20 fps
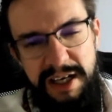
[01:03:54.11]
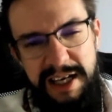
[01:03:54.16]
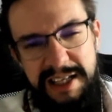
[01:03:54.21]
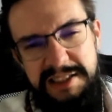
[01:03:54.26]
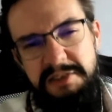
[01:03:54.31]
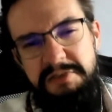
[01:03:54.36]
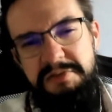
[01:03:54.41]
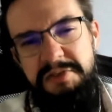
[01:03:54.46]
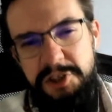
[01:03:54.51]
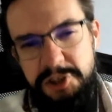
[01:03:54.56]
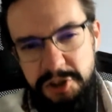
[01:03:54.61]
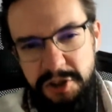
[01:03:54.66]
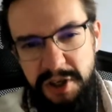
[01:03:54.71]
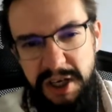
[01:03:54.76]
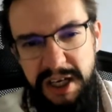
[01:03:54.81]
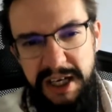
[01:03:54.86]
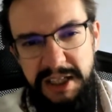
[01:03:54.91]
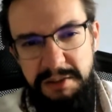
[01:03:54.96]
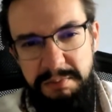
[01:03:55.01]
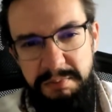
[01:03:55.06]
as a feature
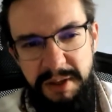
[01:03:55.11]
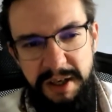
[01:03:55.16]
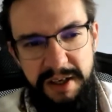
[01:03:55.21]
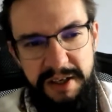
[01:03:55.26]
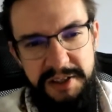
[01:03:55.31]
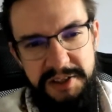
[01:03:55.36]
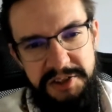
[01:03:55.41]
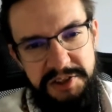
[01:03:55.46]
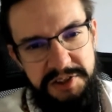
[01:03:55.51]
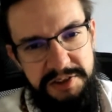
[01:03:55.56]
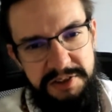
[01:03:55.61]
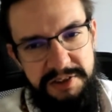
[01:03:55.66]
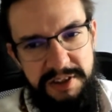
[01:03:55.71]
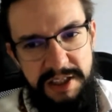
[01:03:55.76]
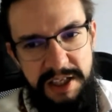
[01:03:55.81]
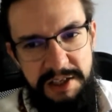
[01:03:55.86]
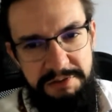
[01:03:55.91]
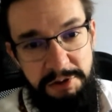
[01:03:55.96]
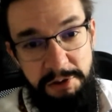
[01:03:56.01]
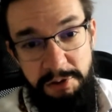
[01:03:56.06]
gate, because
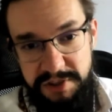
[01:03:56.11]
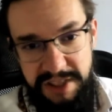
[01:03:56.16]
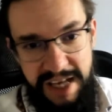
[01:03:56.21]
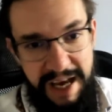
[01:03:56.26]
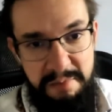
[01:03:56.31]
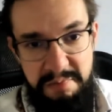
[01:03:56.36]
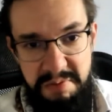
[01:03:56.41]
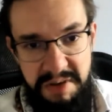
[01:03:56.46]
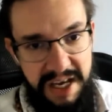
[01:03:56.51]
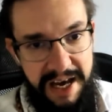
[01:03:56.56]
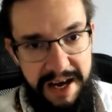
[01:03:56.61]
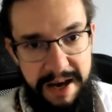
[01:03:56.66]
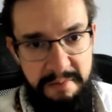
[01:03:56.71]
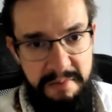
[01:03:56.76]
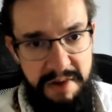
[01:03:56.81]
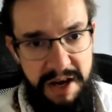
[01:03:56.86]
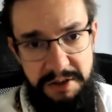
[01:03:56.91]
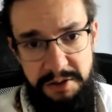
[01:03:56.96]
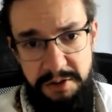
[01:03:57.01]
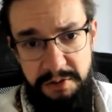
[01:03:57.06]
if you use
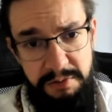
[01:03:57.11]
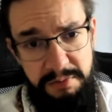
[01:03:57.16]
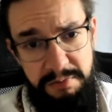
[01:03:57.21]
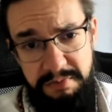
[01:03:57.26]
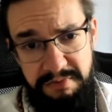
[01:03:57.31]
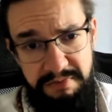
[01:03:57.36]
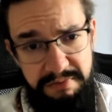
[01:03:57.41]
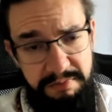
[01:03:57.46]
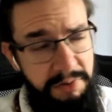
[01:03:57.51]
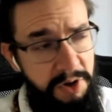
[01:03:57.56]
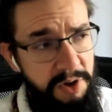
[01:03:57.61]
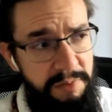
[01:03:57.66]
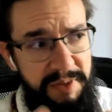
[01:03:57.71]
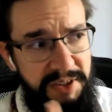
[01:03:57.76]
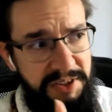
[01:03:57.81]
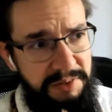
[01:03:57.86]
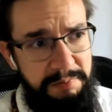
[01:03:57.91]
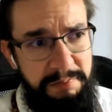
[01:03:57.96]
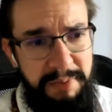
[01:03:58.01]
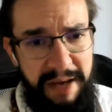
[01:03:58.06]
npm and you
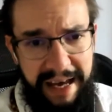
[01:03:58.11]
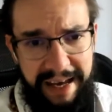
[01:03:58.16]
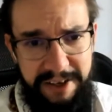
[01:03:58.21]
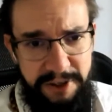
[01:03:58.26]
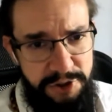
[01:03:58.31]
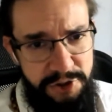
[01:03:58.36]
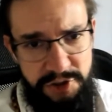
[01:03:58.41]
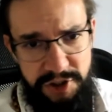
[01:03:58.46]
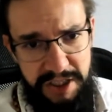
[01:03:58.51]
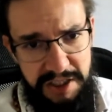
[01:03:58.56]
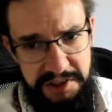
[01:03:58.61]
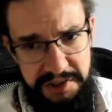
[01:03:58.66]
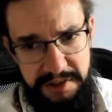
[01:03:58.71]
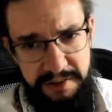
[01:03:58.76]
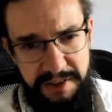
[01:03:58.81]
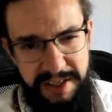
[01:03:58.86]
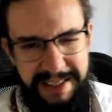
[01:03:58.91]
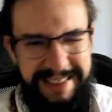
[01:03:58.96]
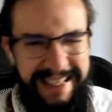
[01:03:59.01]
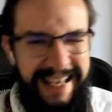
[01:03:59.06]
commit package
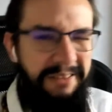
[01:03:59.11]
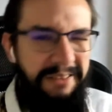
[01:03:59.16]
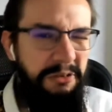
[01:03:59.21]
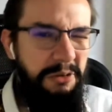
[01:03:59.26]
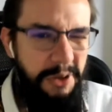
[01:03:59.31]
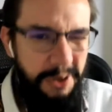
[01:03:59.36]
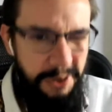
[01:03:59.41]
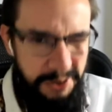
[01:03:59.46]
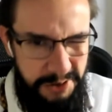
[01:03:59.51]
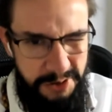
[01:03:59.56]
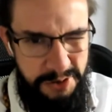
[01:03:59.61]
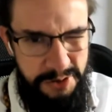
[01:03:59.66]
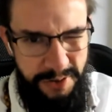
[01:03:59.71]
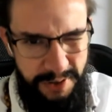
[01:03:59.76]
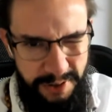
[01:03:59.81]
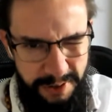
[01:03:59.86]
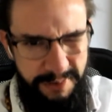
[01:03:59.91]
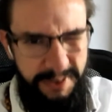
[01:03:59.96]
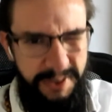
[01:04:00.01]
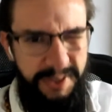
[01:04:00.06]
JSON, that will also
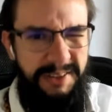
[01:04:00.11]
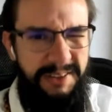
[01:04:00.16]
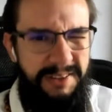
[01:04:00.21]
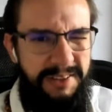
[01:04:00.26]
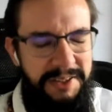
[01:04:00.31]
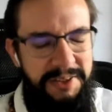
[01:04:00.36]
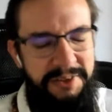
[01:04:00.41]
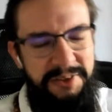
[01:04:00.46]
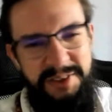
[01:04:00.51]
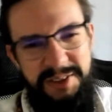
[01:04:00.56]
trigger it, and then you